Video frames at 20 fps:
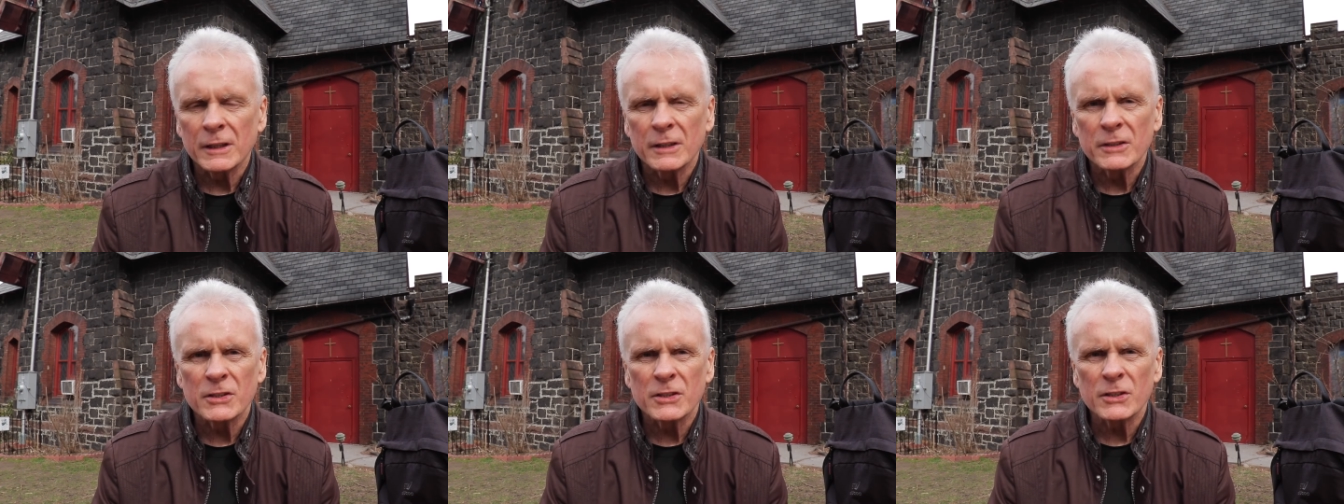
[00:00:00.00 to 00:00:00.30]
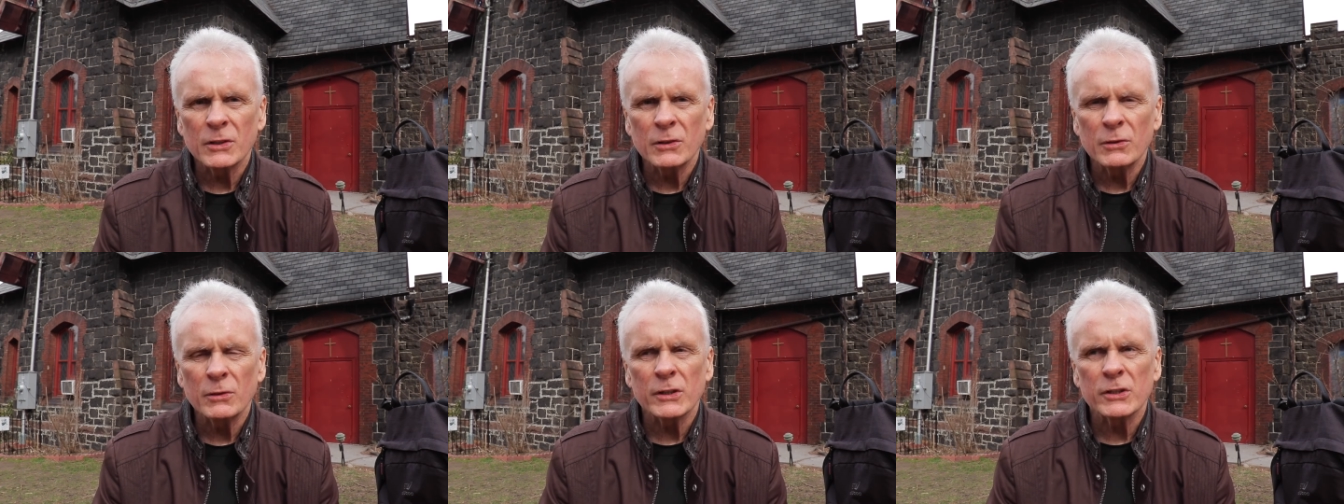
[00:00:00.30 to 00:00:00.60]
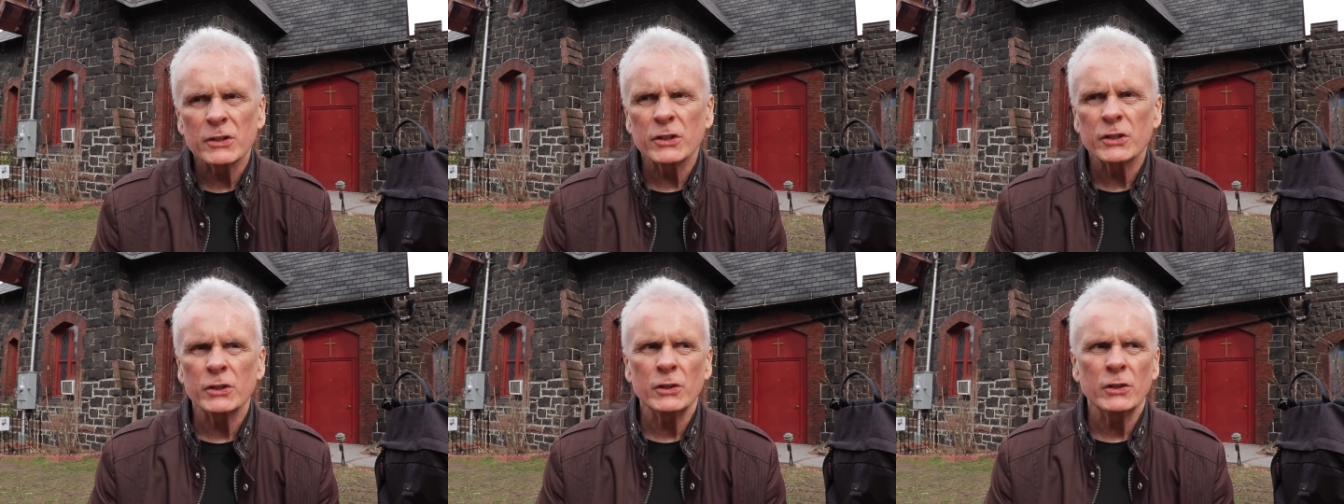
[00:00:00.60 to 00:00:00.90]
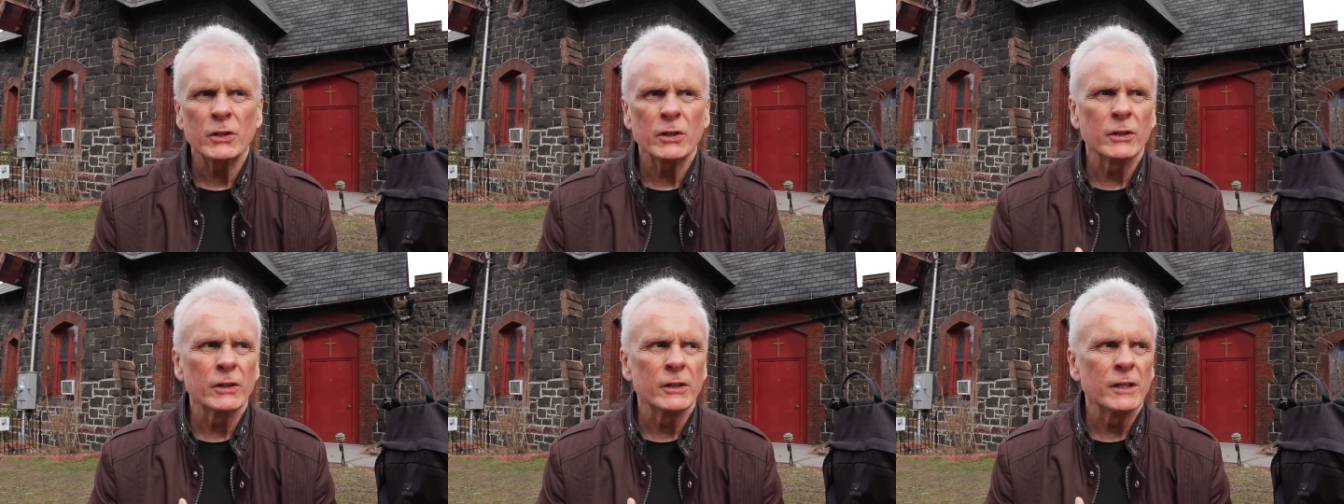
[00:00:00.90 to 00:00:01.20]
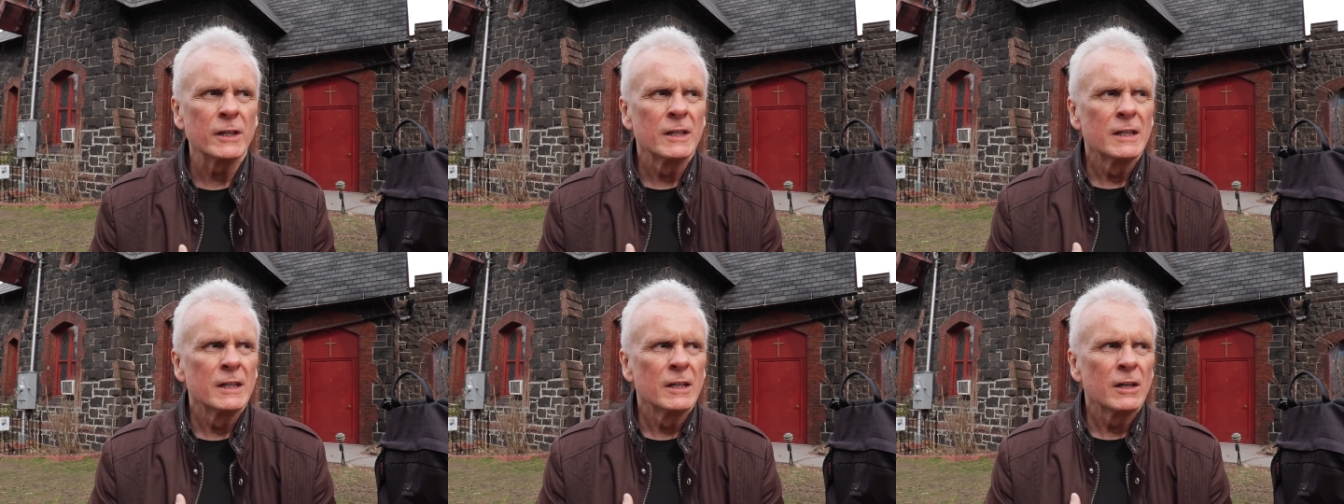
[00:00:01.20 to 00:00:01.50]
and so assured
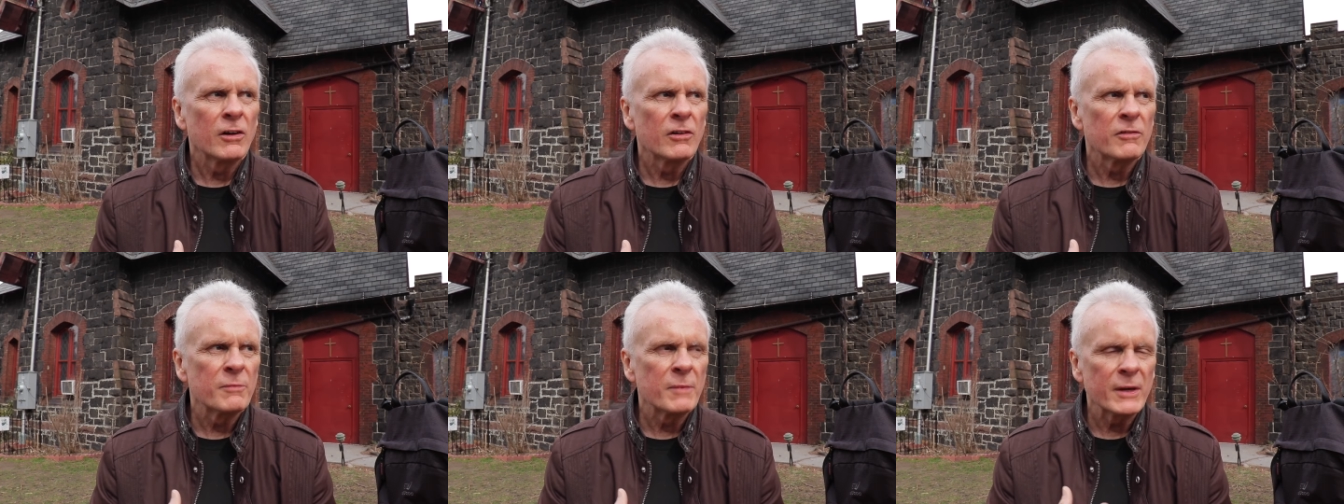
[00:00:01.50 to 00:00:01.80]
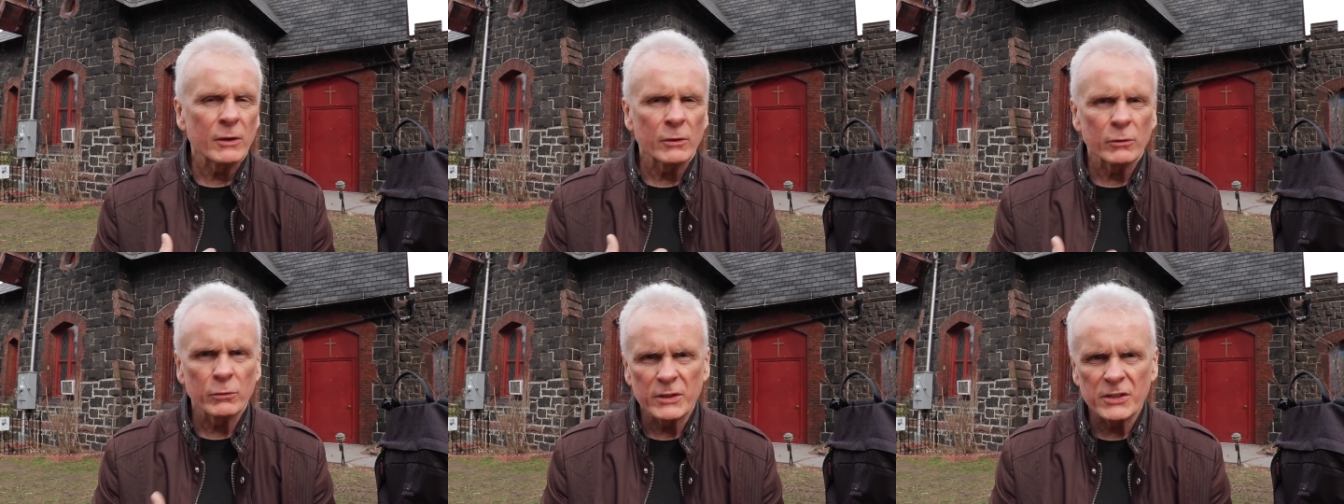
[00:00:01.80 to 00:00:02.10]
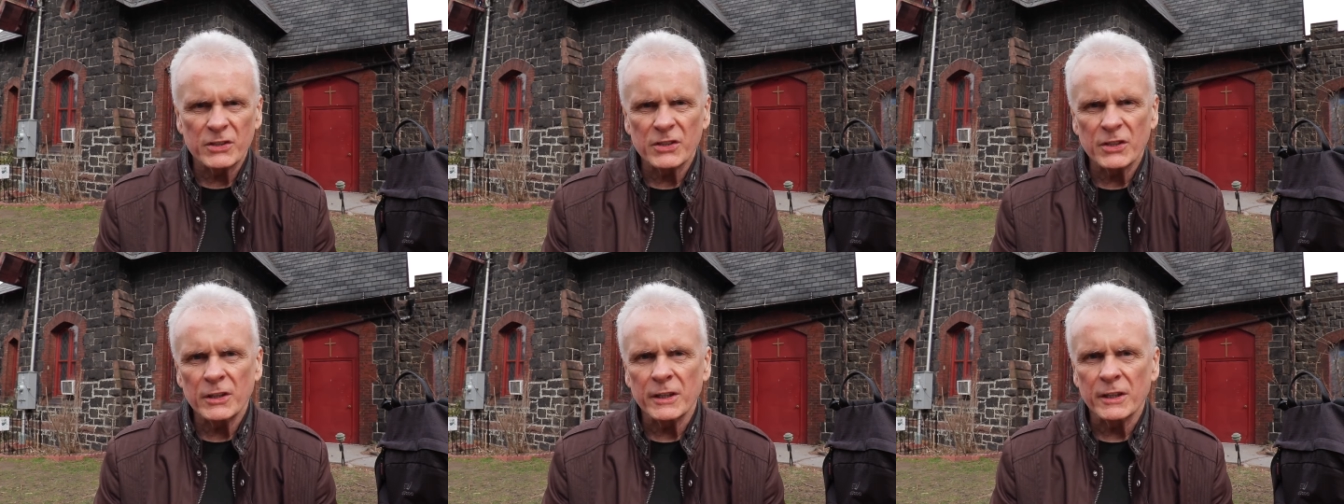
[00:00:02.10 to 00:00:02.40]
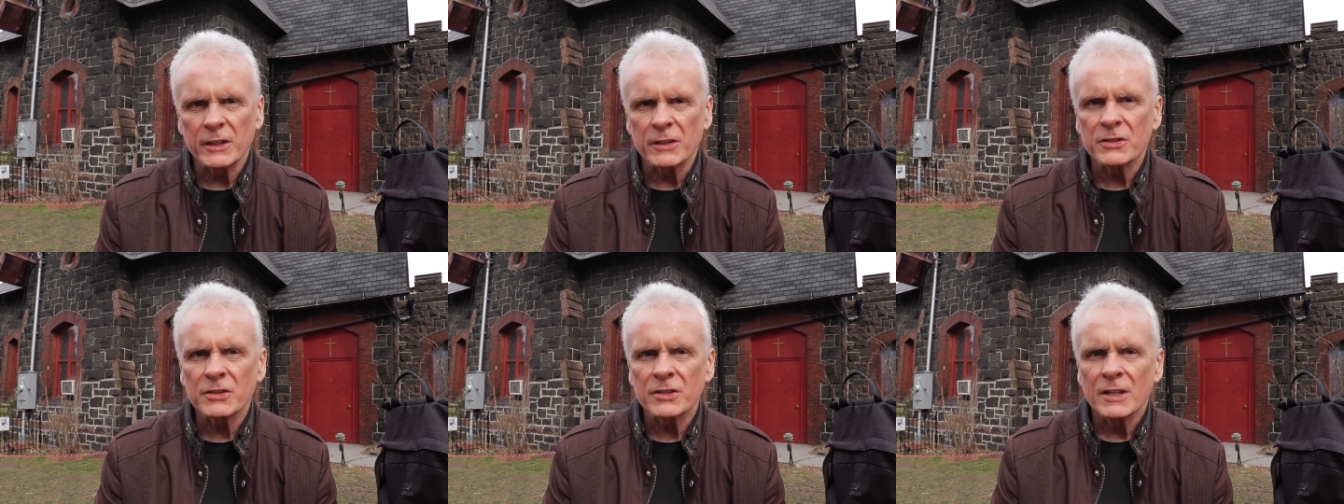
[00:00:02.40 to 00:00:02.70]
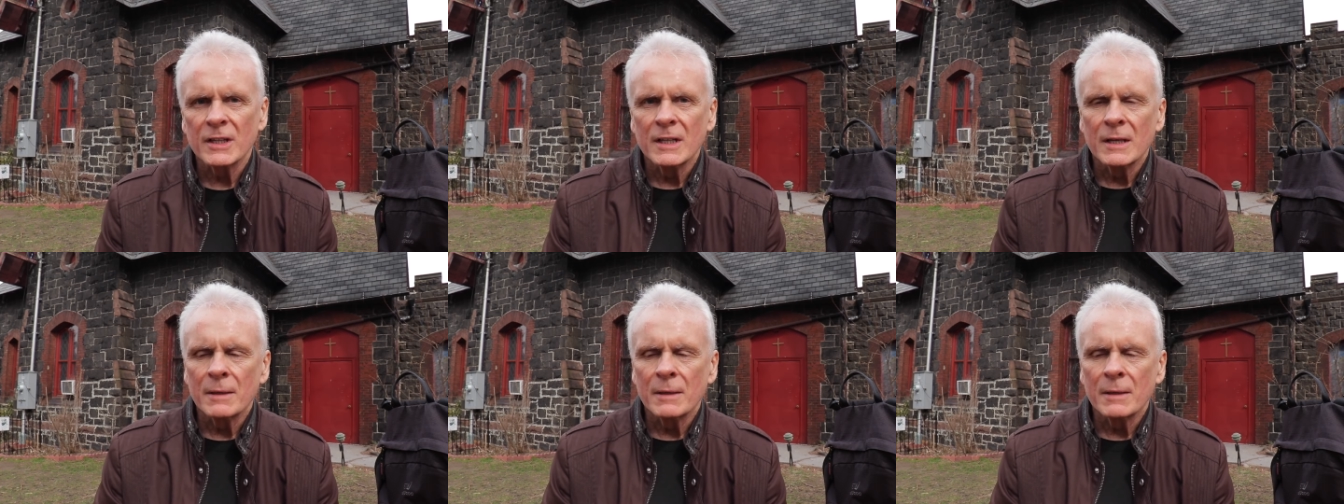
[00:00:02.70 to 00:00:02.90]
of my own resilience,